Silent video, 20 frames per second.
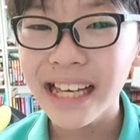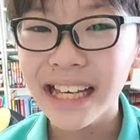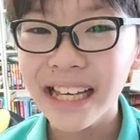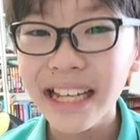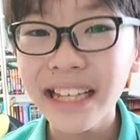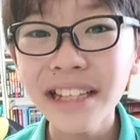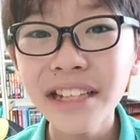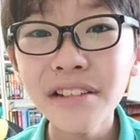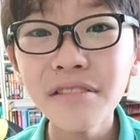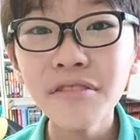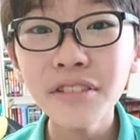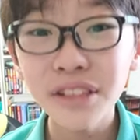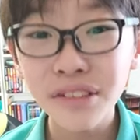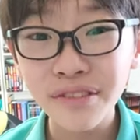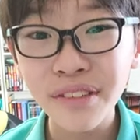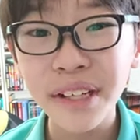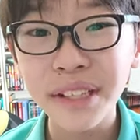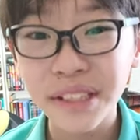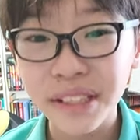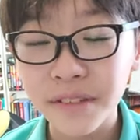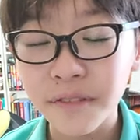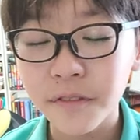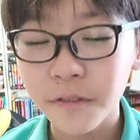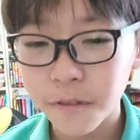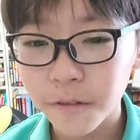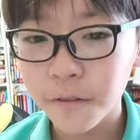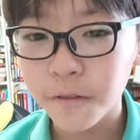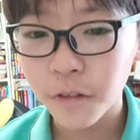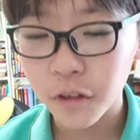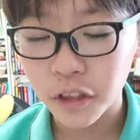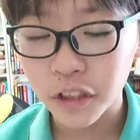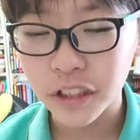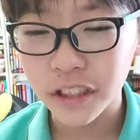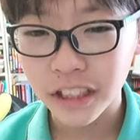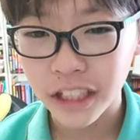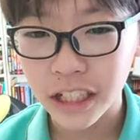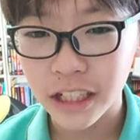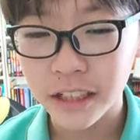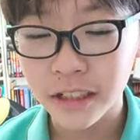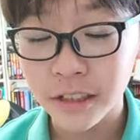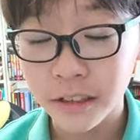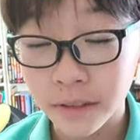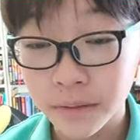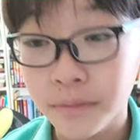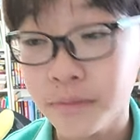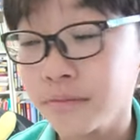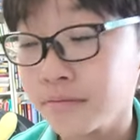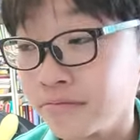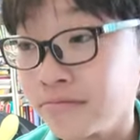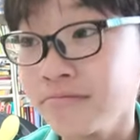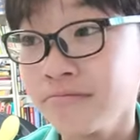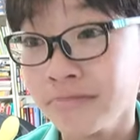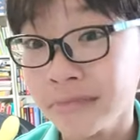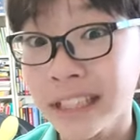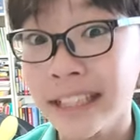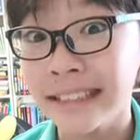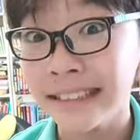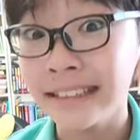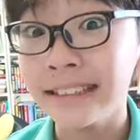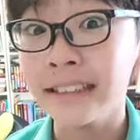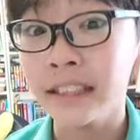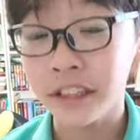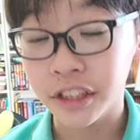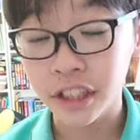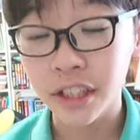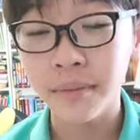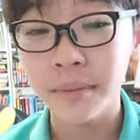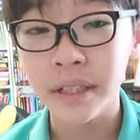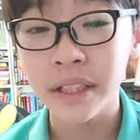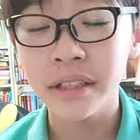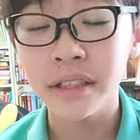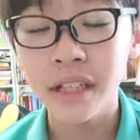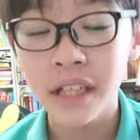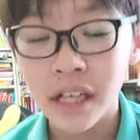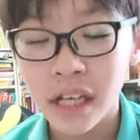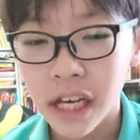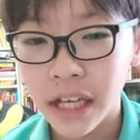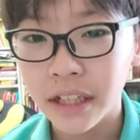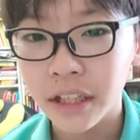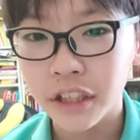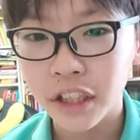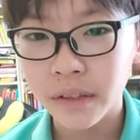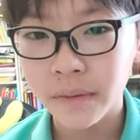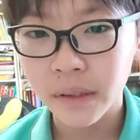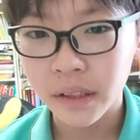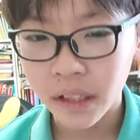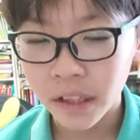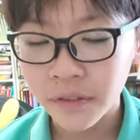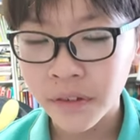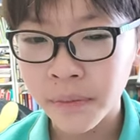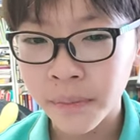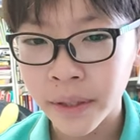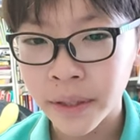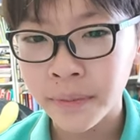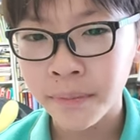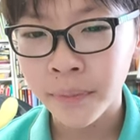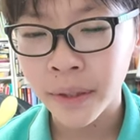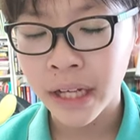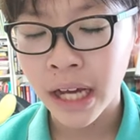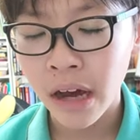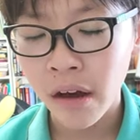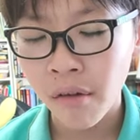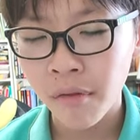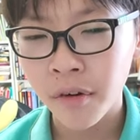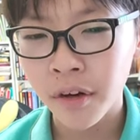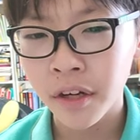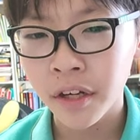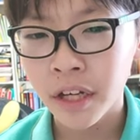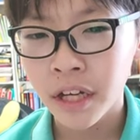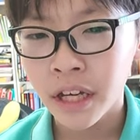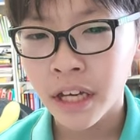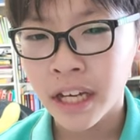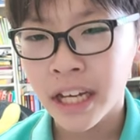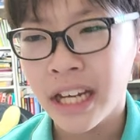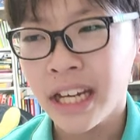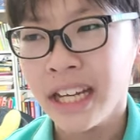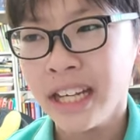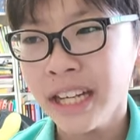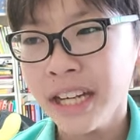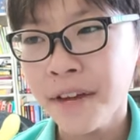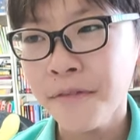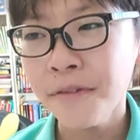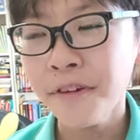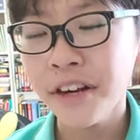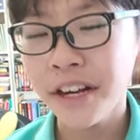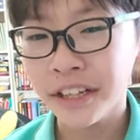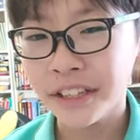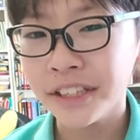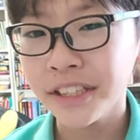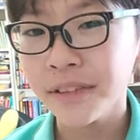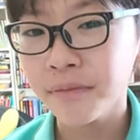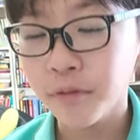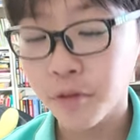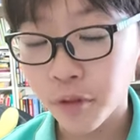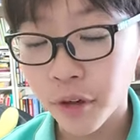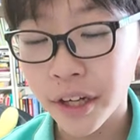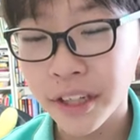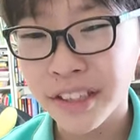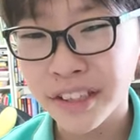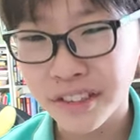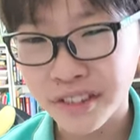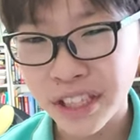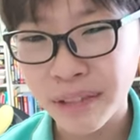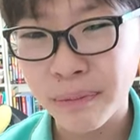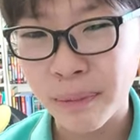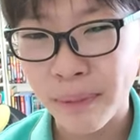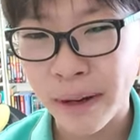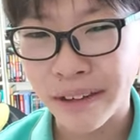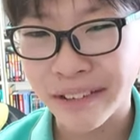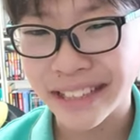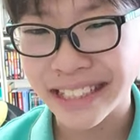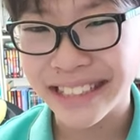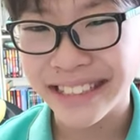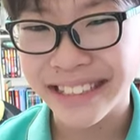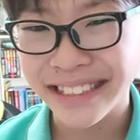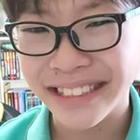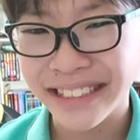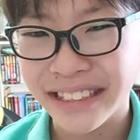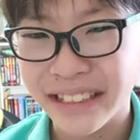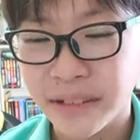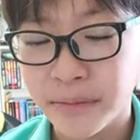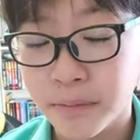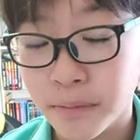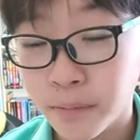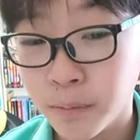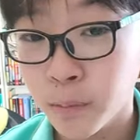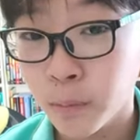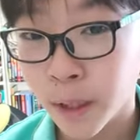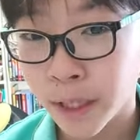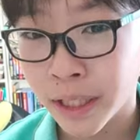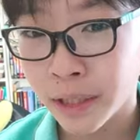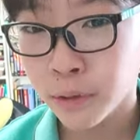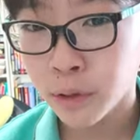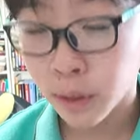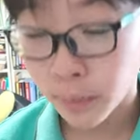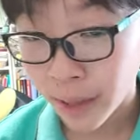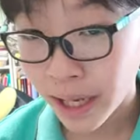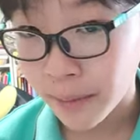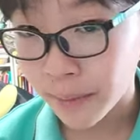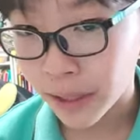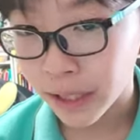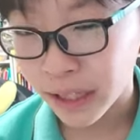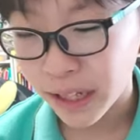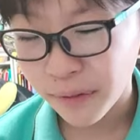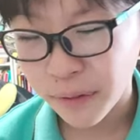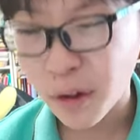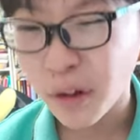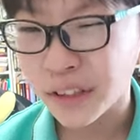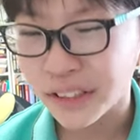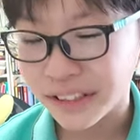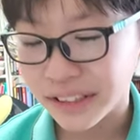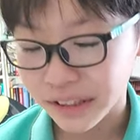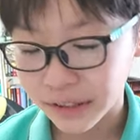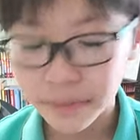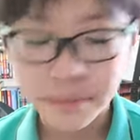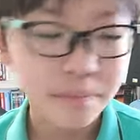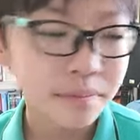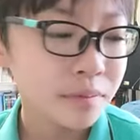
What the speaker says: Hitler was a rising force in the German government. But however, he never actually tried to dream about this when he was a baby, of course.